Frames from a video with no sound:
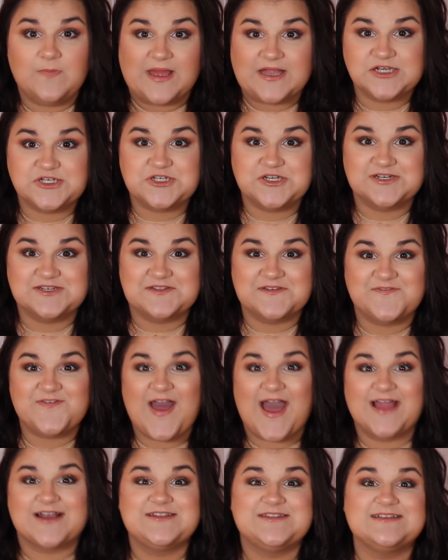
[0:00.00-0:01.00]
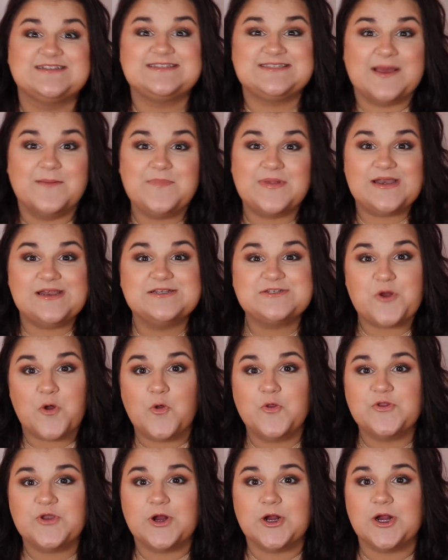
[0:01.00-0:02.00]
mentioned the fact that some somebody
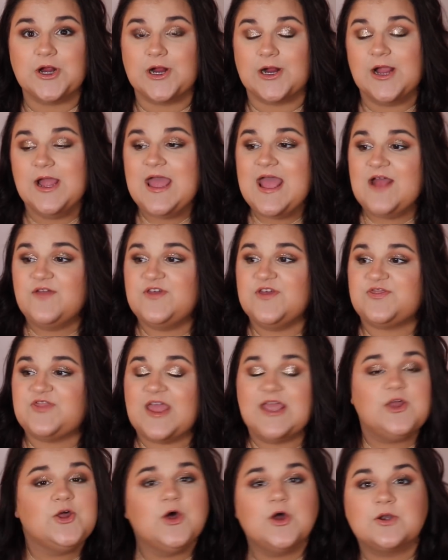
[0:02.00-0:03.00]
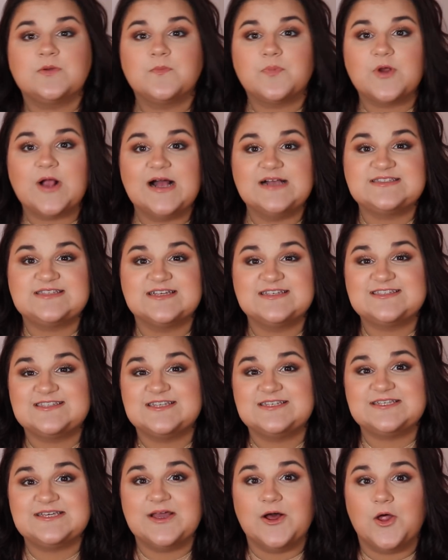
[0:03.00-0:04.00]
told her that they couldn't process the
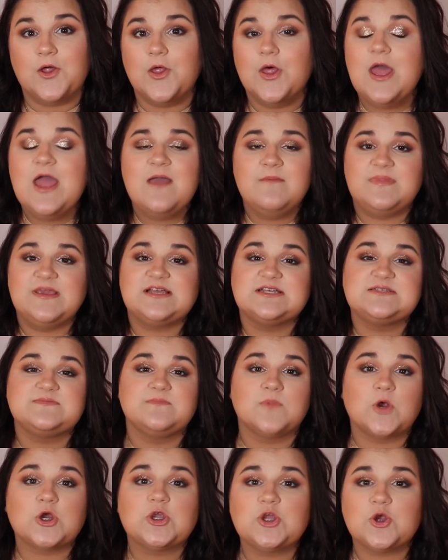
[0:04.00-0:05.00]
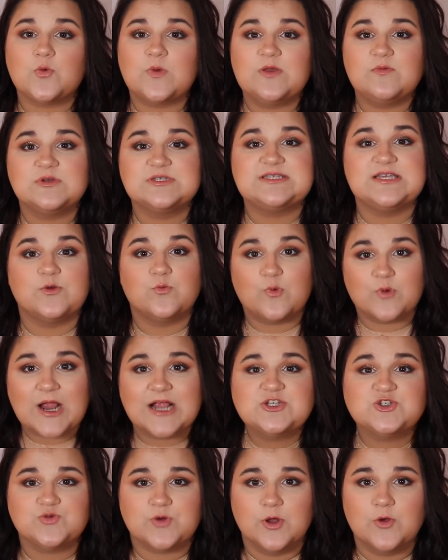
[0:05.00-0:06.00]
deal because Mercury was in
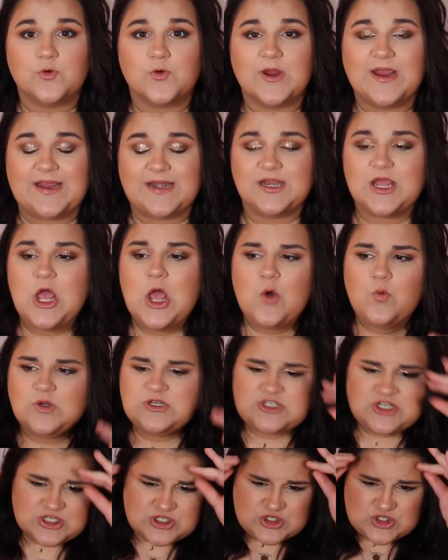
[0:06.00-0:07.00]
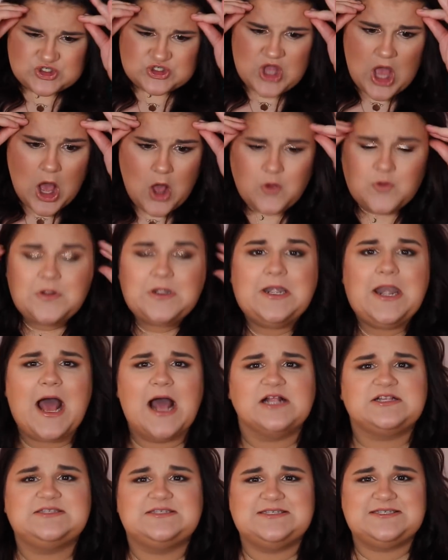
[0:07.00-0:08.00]
retrograde, which is so
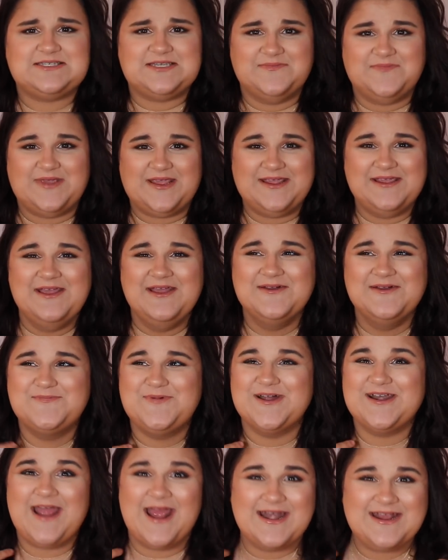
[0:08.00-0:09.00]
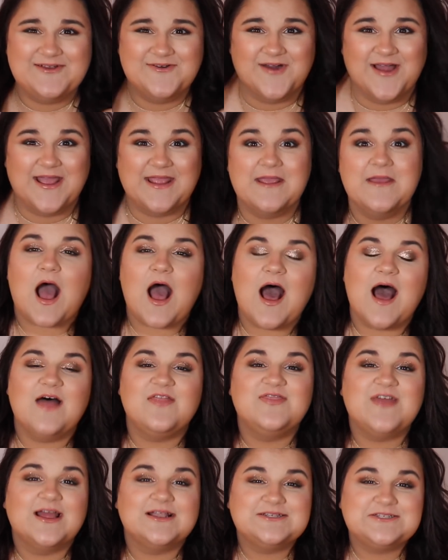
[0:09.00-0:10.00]
nuts to me. but anyway, uh,
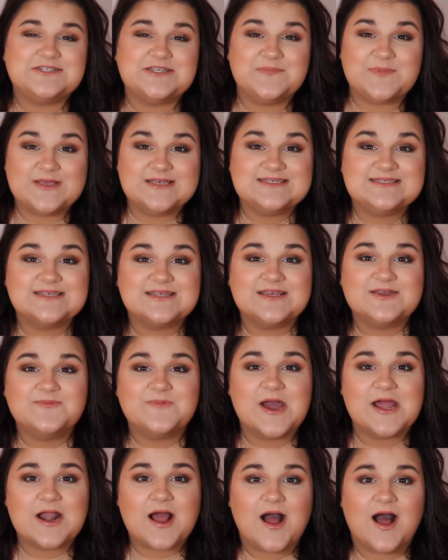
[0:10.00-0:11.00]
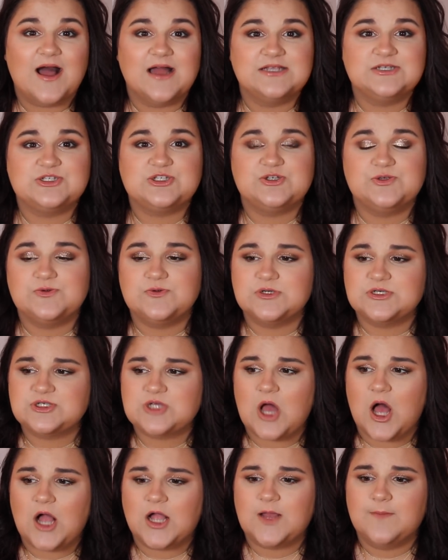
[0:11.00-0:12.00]
then she basically went on to
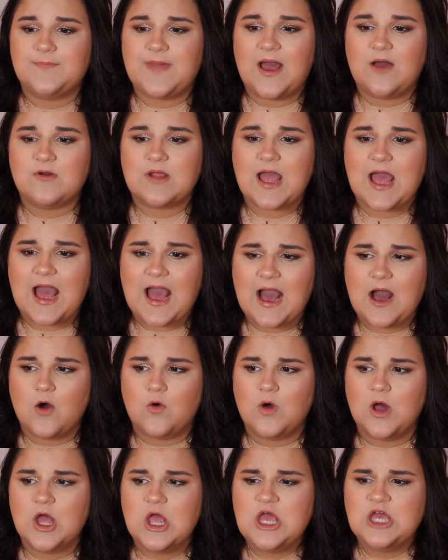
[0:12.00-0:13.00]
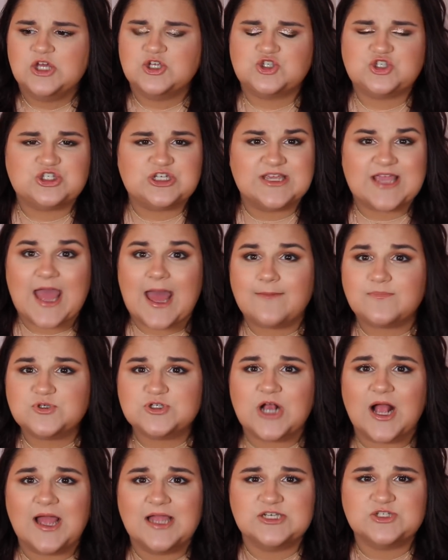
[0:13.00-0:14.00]
talk about how she kept
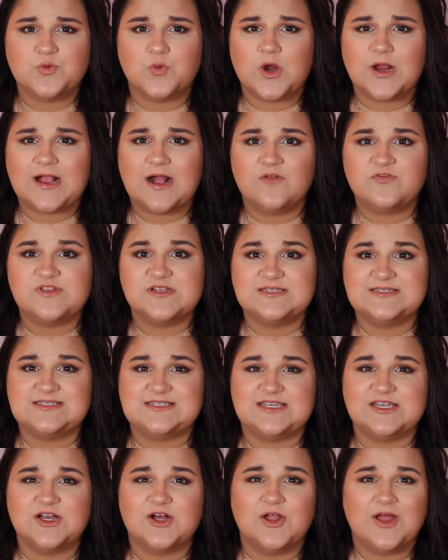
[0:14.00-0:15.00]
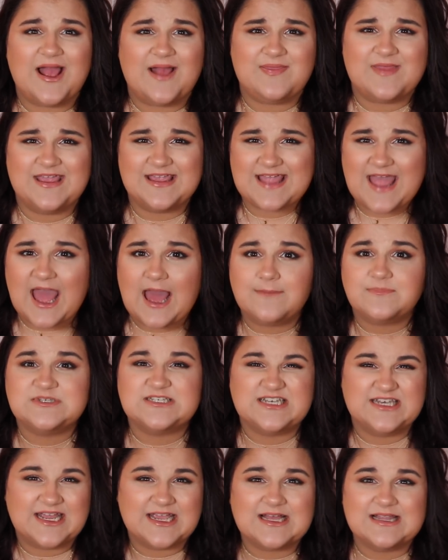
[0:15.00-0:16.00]
trying to work out this deal and they
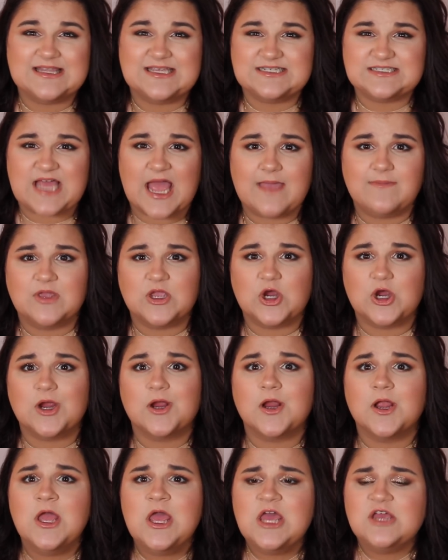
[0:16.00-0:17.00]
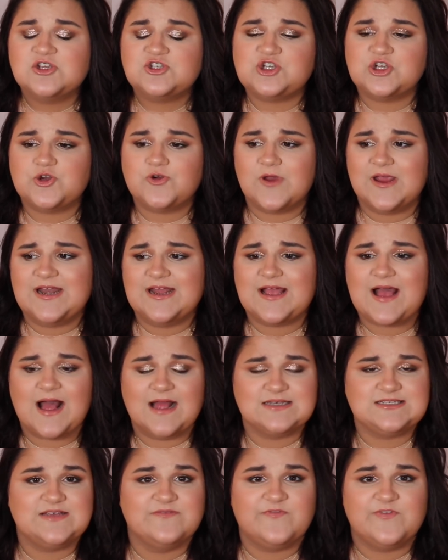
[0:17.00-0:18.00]
kept nickel and diming her. She created
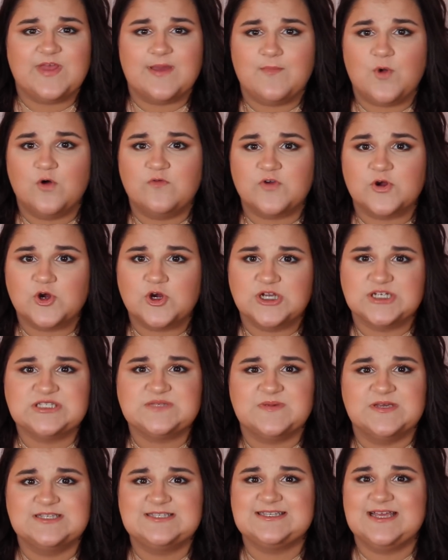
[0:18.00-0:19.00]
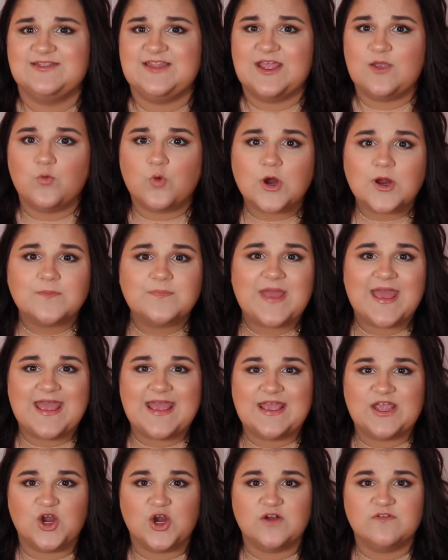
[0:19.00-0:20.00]
content for them over Christmas and they weren't
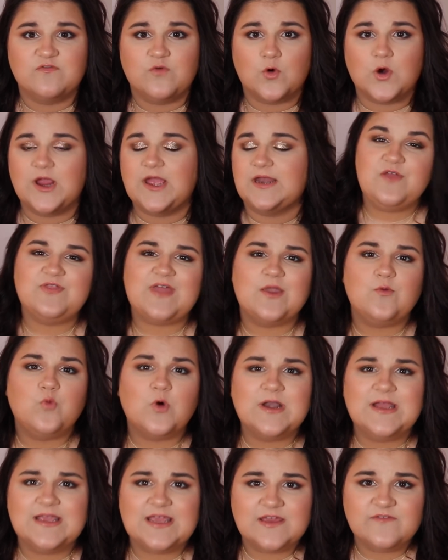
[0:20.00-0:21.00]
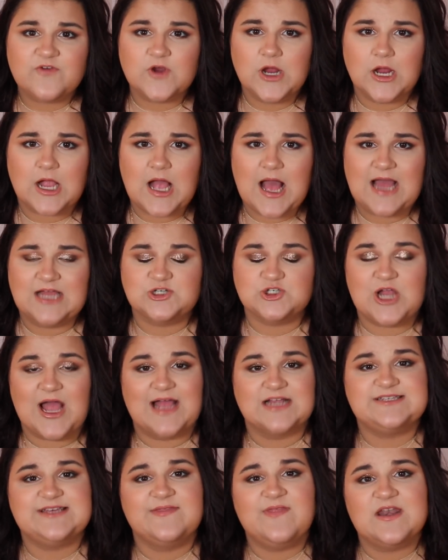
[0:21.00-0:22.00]
paying her for it. They wouldn't give her a
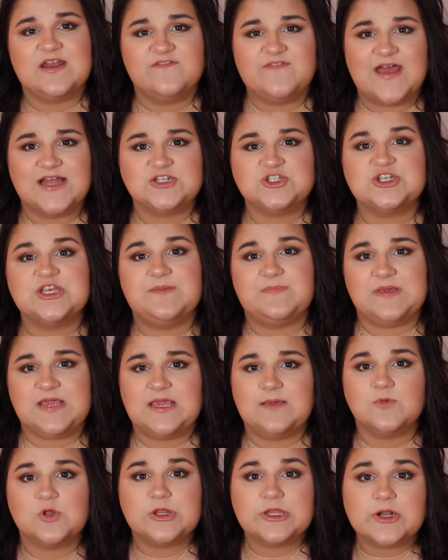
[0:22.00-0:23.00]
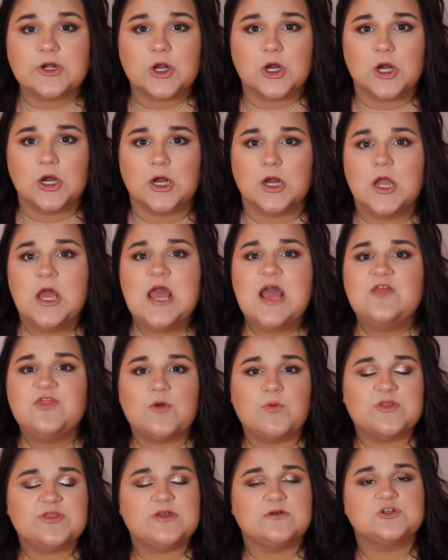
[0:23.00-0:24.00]
contract and then eventually it became clear to her that
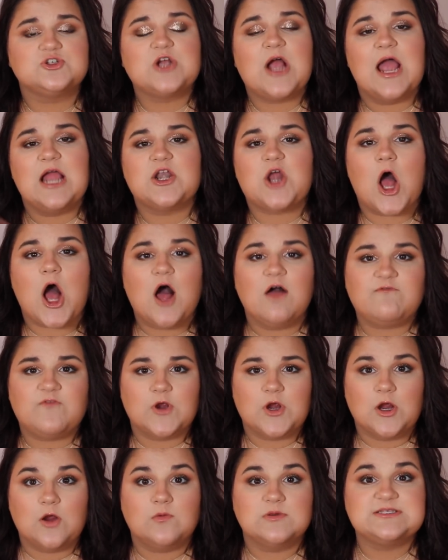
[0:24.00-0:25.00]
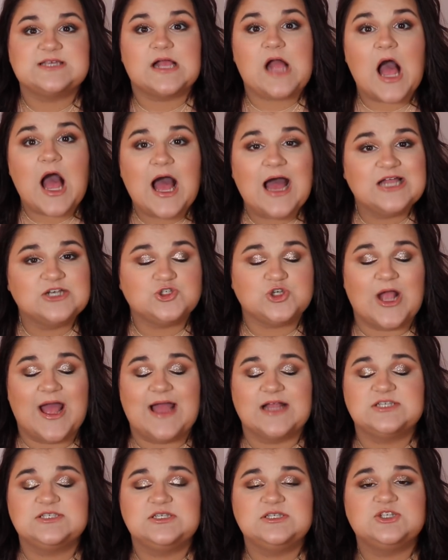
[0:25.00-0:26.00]
what they were trying to offer her was a
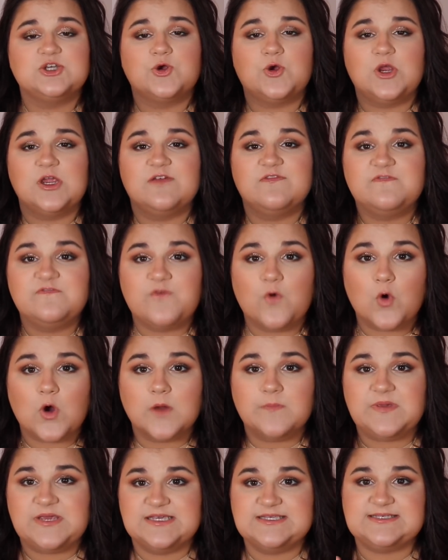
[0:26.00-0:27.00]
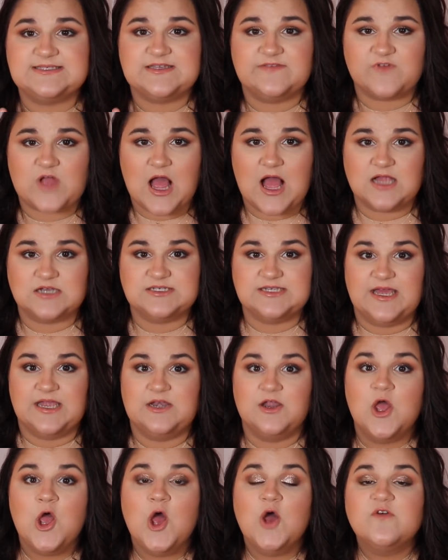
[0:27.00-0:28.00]
contract to create four pieces of content
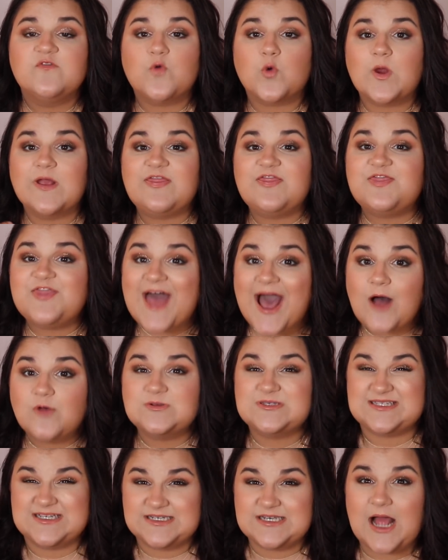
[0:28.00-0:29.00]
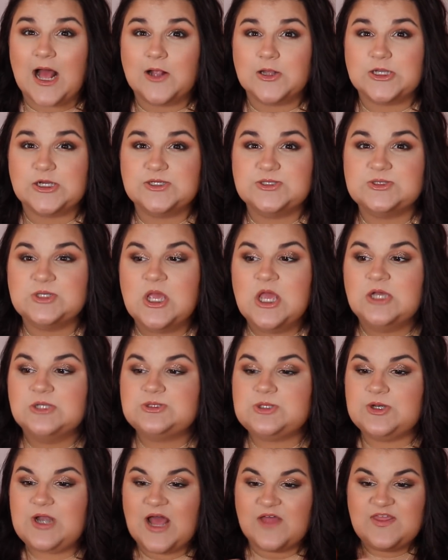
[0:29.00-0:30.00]
for a $1,000.
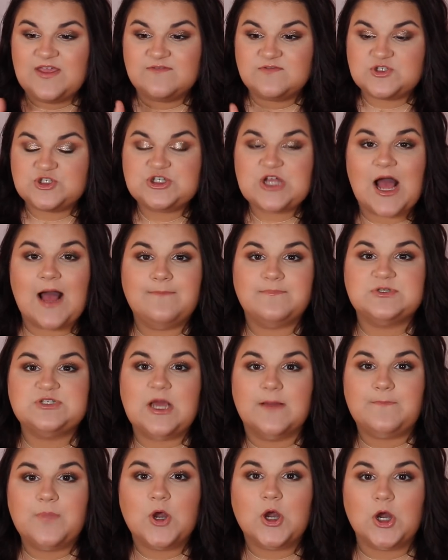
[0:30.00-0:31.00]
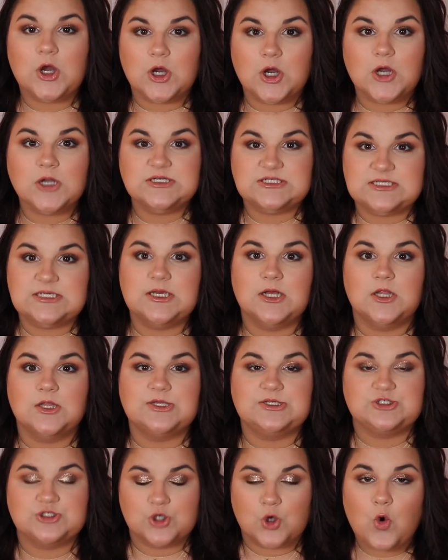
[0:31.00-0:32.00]
So now they've chopped up her deal
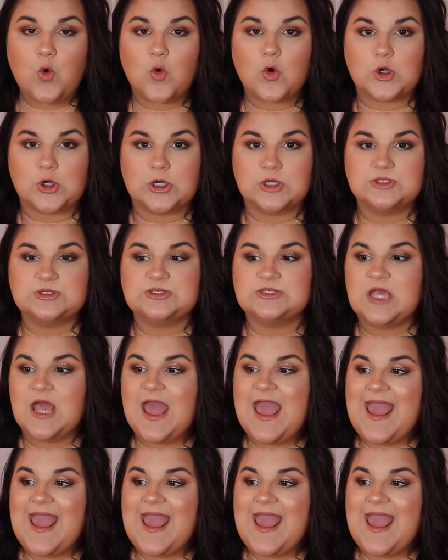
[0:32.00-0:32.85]
into quarters